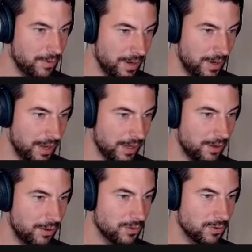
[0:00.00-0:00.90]
when I
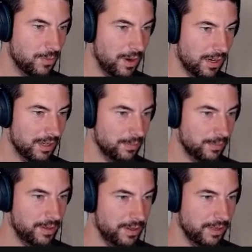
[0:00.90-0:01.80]
go to
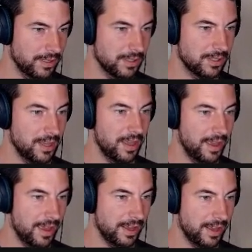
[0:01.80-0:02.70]
Marketplace
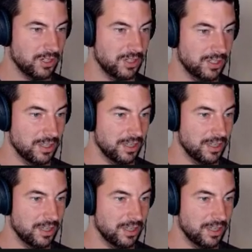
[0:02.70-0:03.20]
Actions